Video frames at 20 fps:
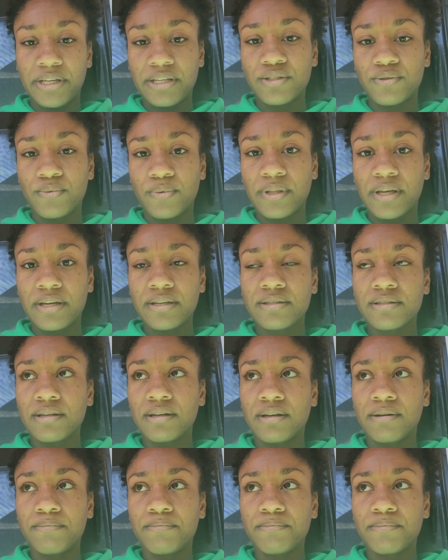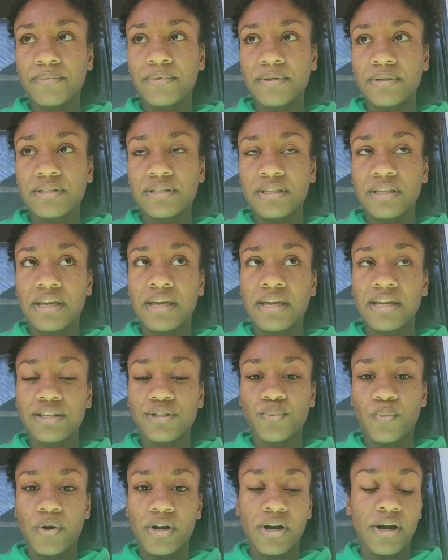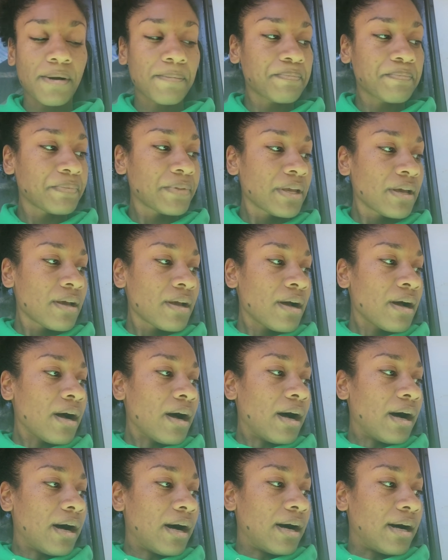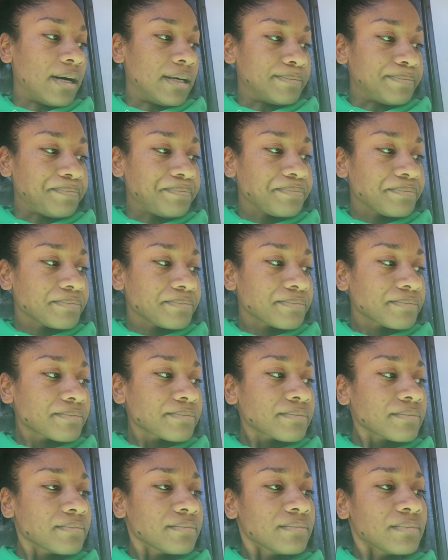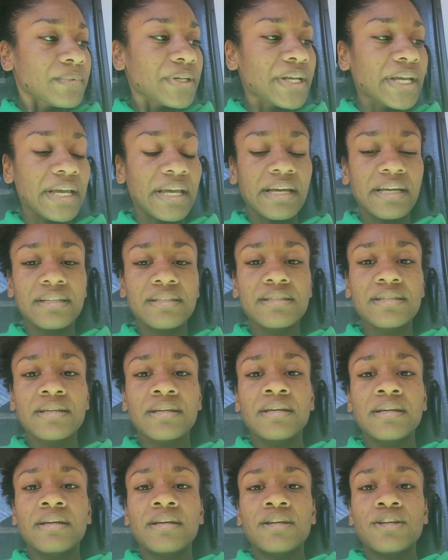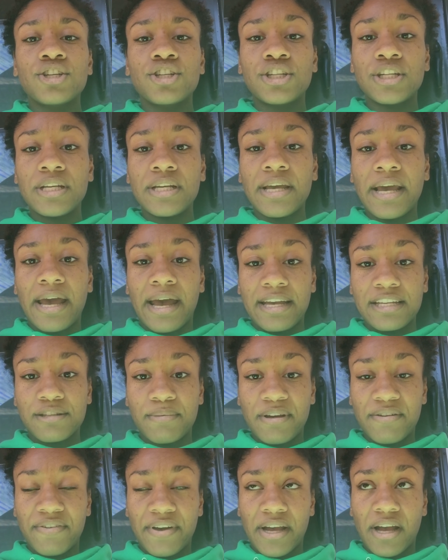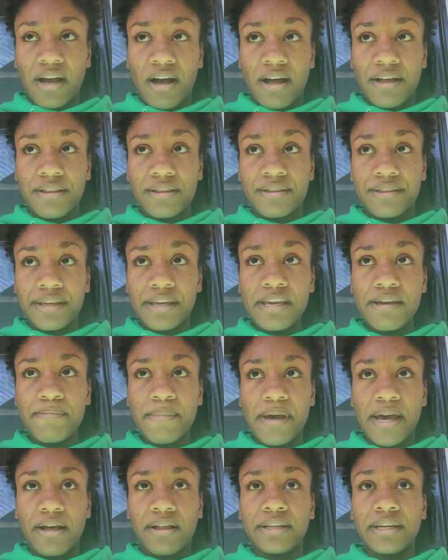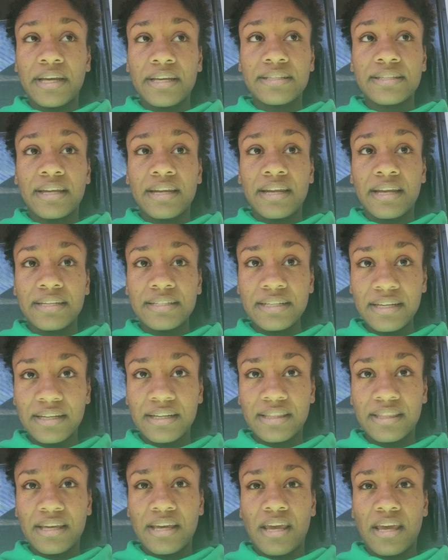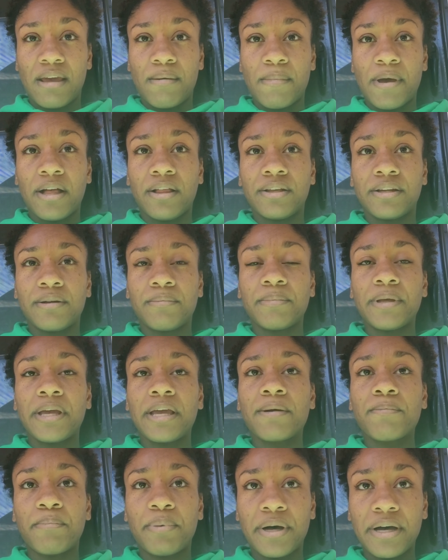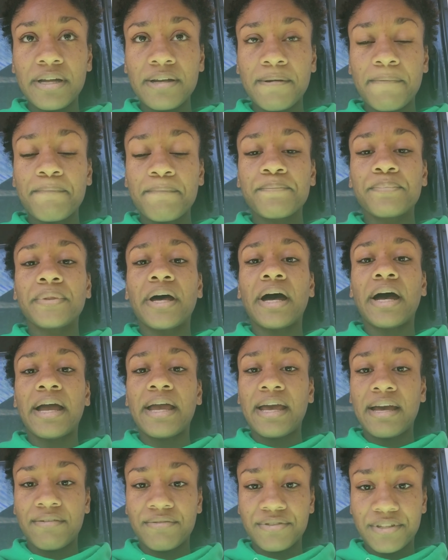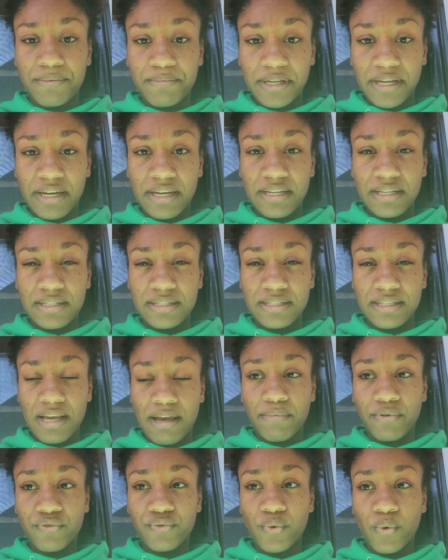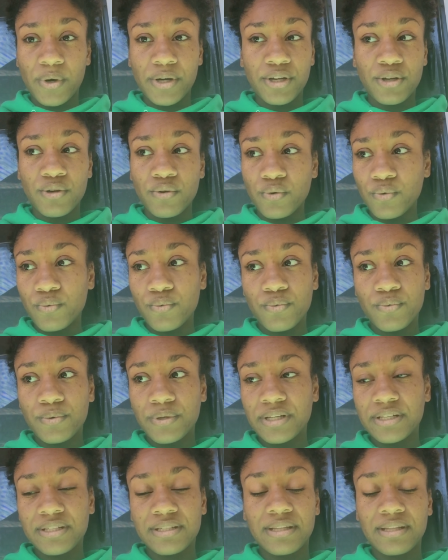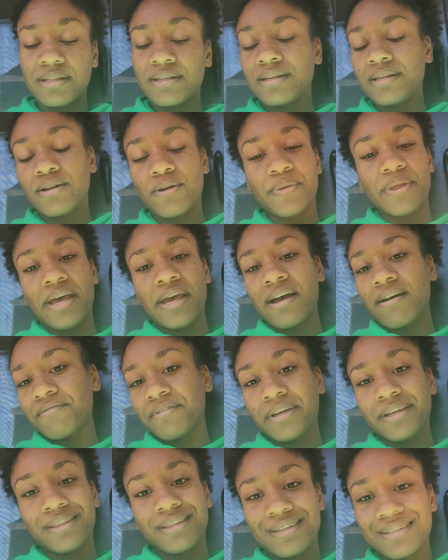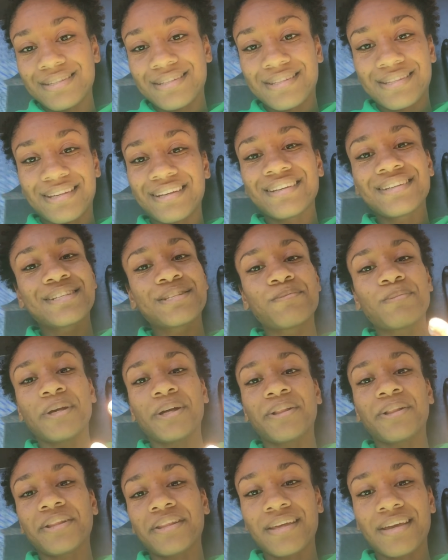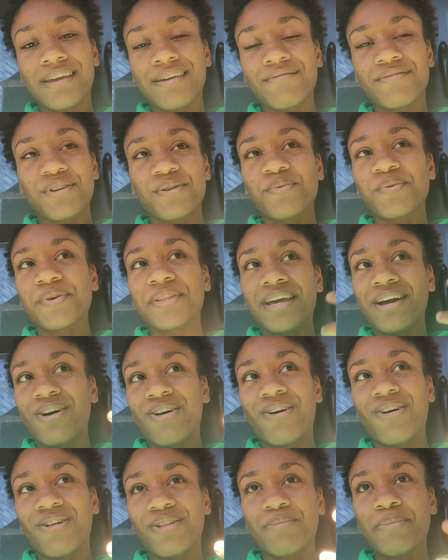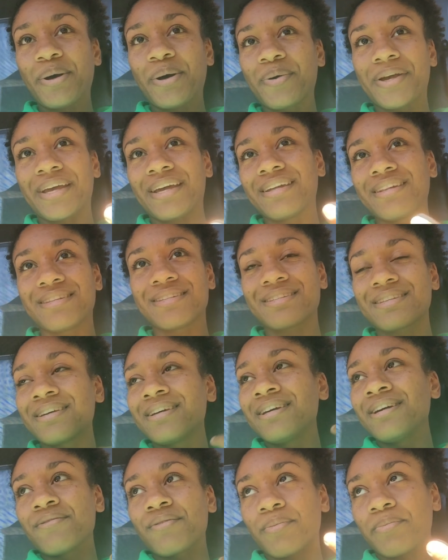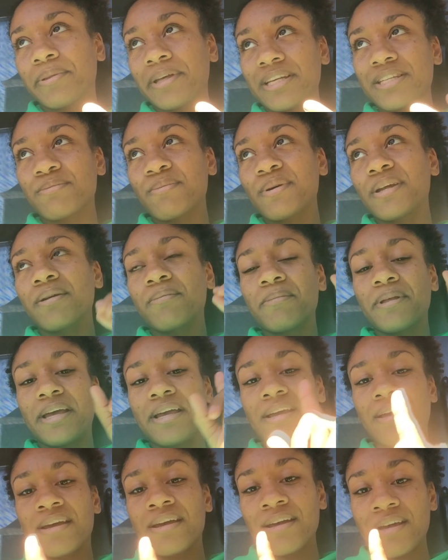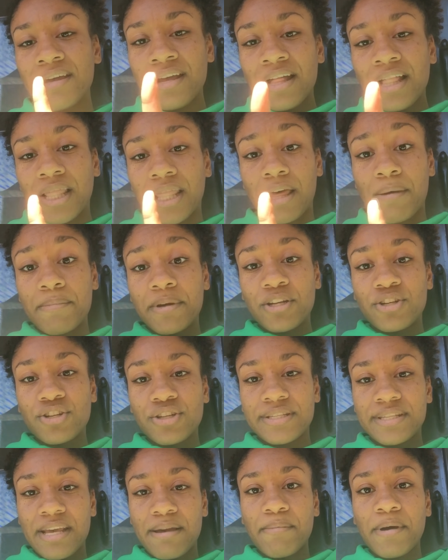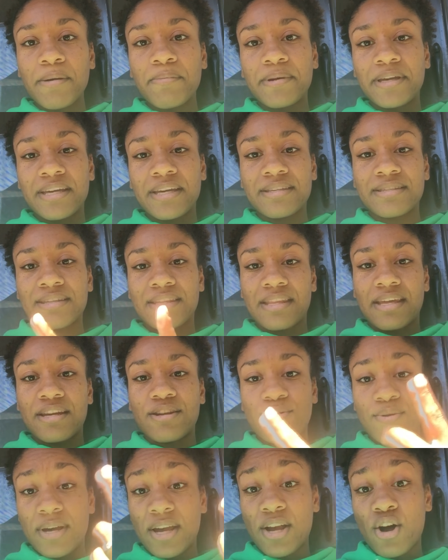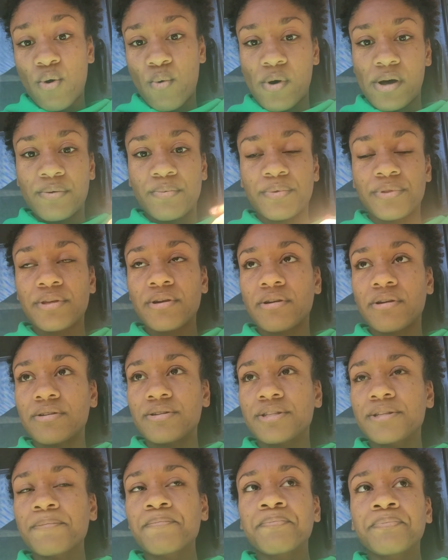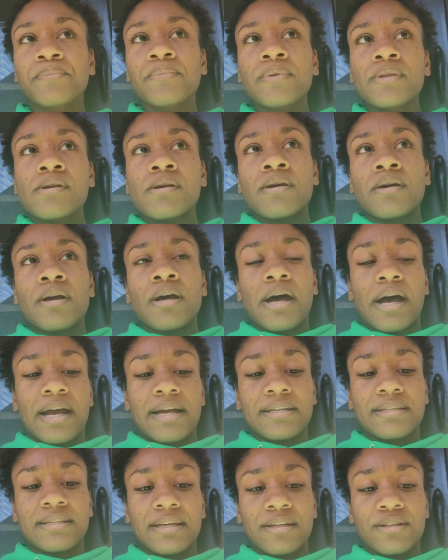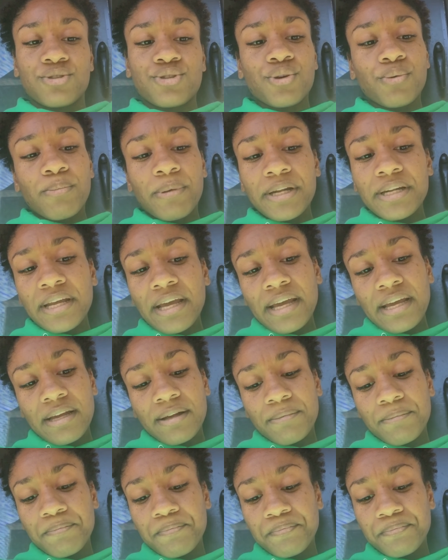placed with us. It's the kids worker. And she asked me if I got the email, and I said I did get the email, and I'm like, but I have something I need to say before you, because they have like this spiel that they give you when they call about kids replacement. I'm like, let me just say my piece, and then you can go on with yours. I said, so Monday,